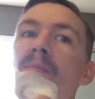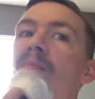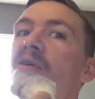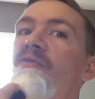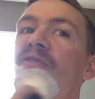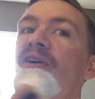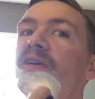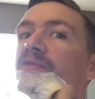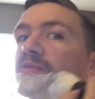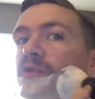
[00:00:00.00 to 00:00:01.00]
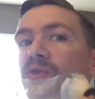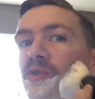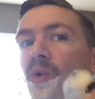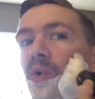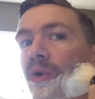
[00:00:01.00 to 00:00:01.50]
My face
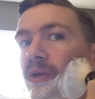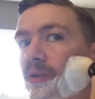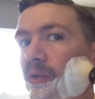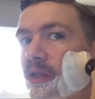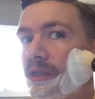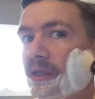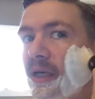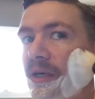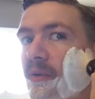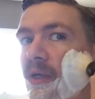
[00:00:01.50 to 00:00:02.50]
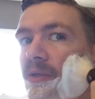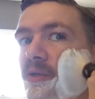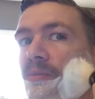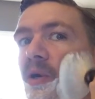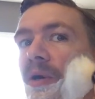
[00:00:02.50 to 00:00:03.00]
feels oily the rest of the day when I
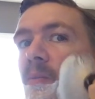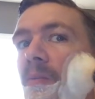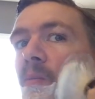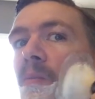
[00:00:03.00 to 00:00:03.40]
use a balm.